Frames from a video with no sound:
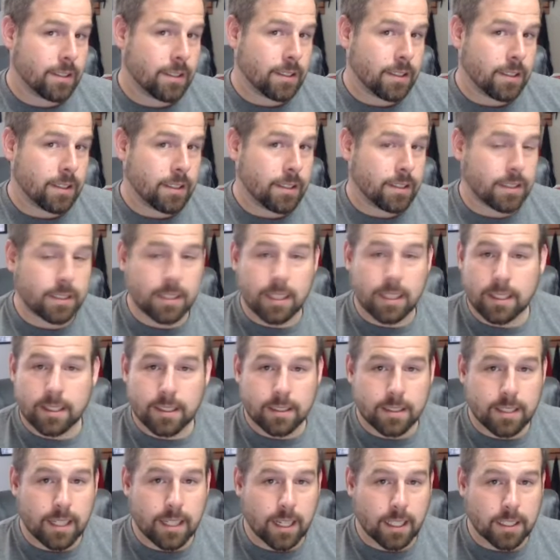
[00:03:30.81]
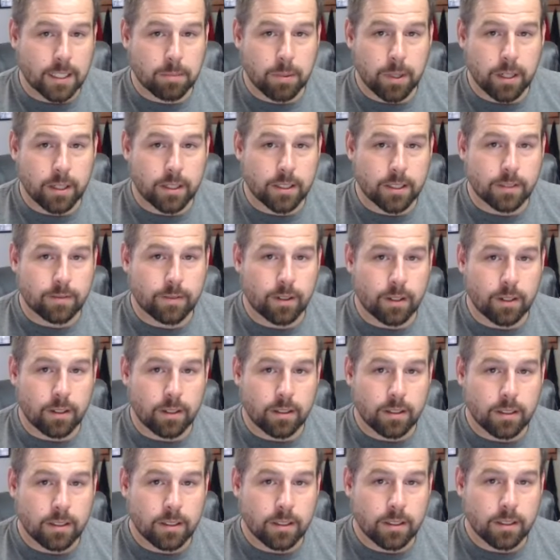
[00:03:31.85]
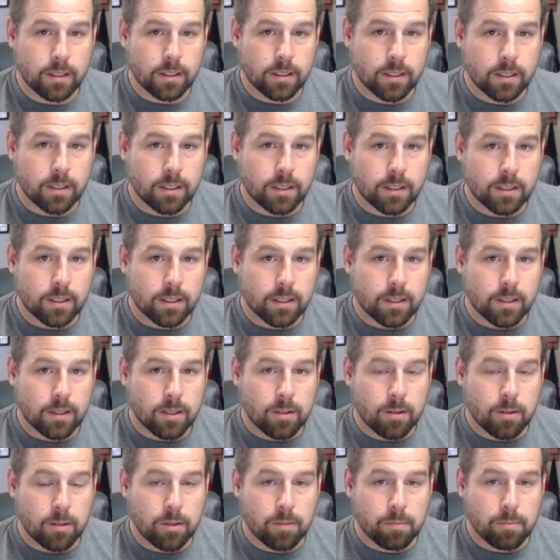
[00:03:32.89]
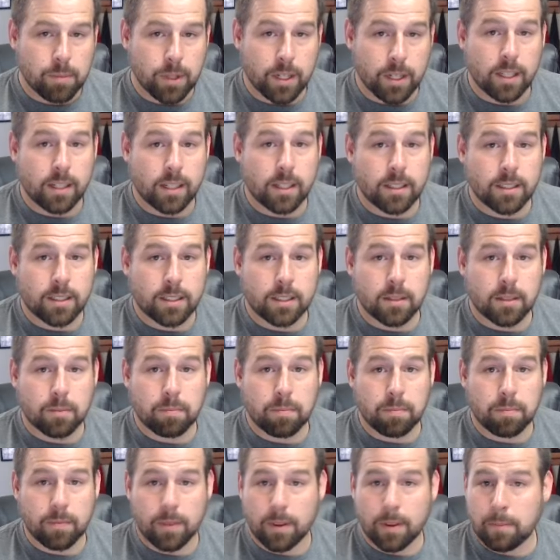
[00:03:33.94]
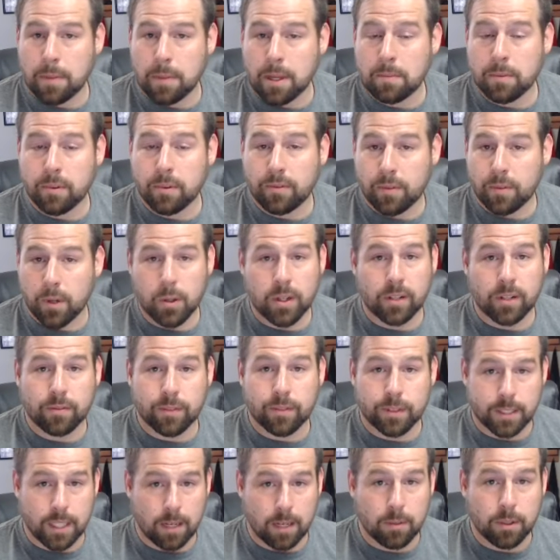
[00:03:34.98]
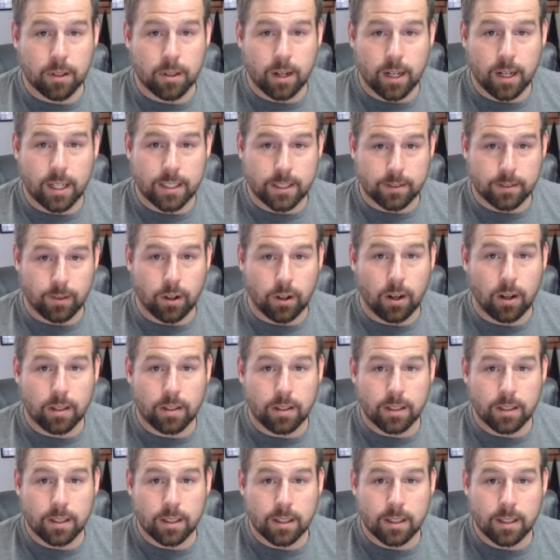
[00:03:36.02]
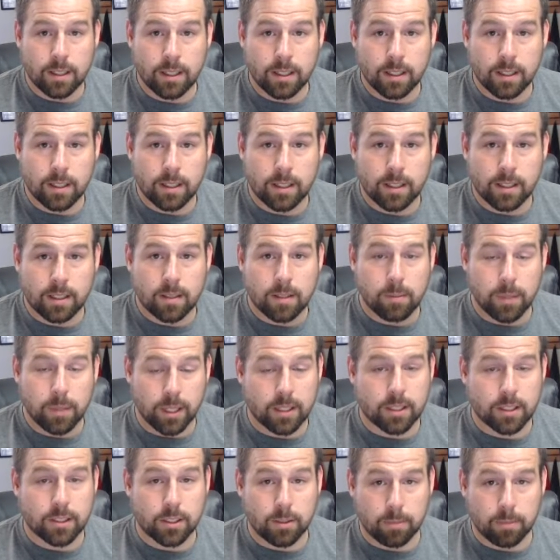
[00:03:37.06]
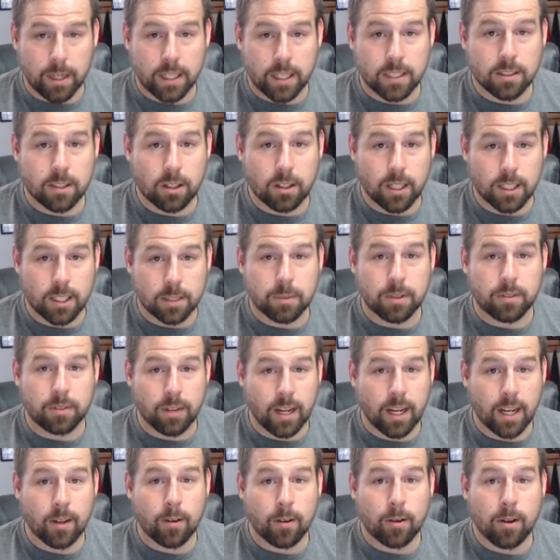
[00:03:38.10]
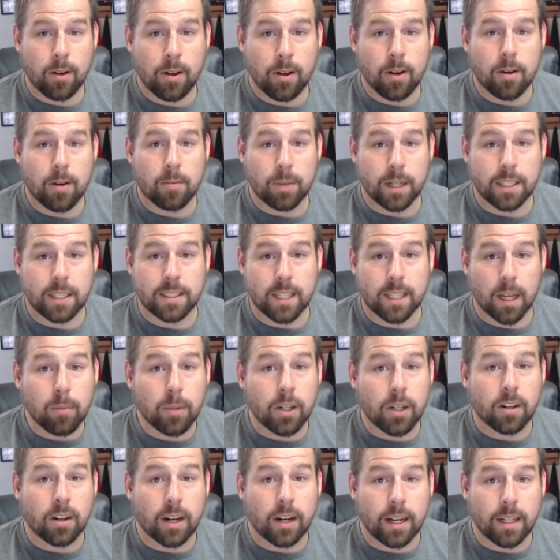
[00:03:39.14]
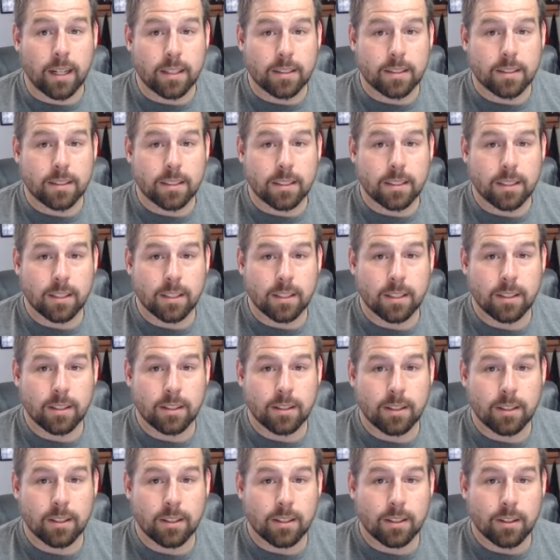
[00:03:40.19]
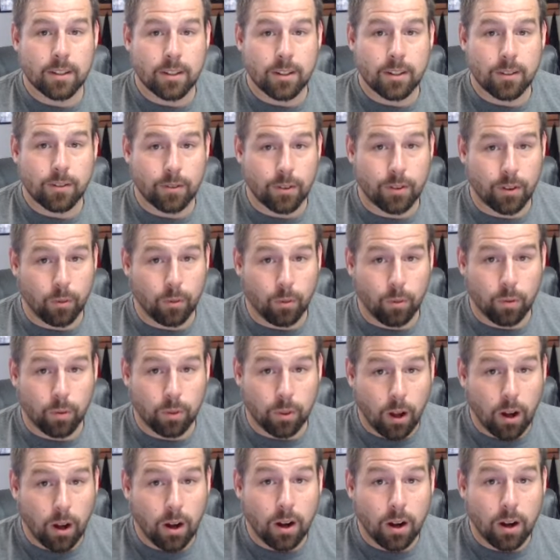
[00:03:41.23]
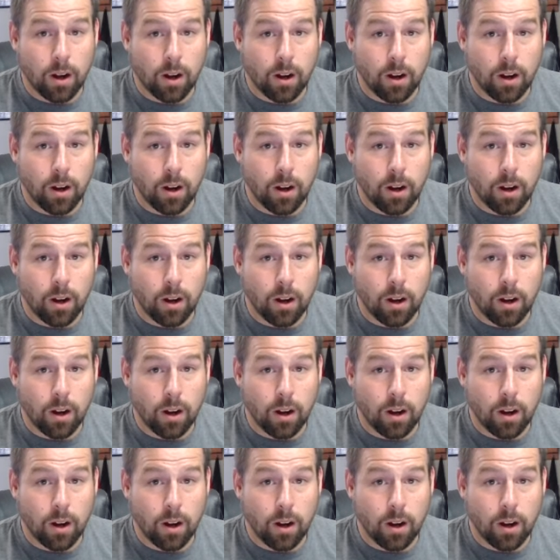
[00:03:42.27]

It's not the taxpayers' fault, but it is the people voting for Democrats' fault, because New Mexico has been ran by Democrats for a long